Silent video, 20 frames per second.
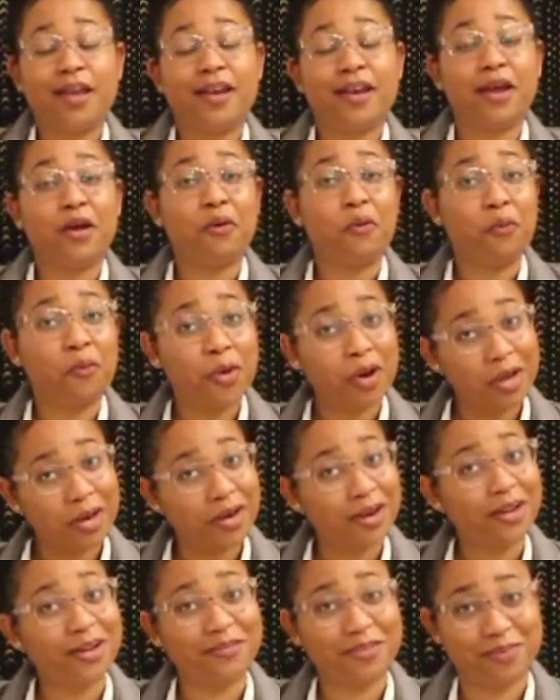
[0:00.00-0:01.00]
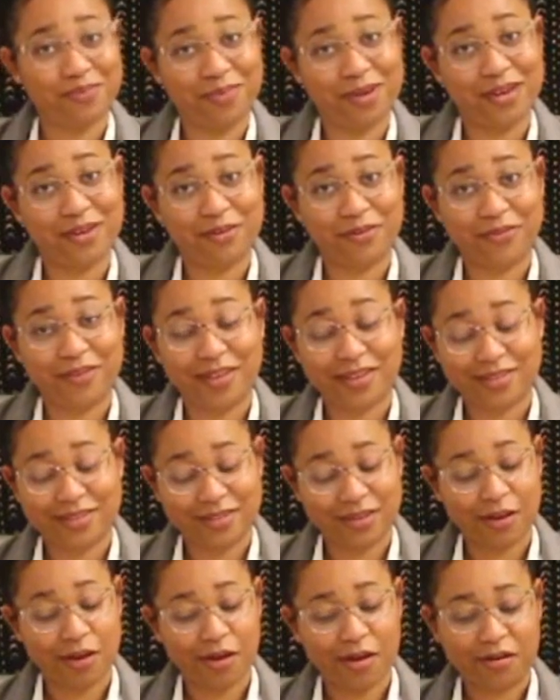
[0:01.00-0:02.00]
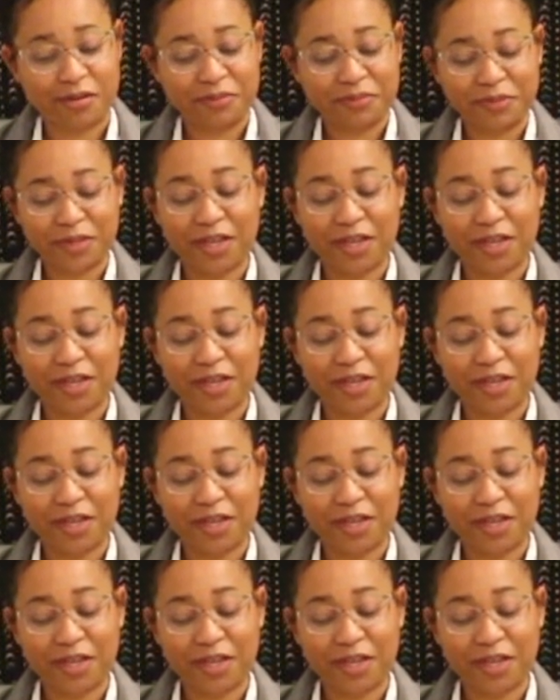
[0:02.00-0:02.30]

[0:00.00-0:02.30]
Now, one of the benefits, y'all,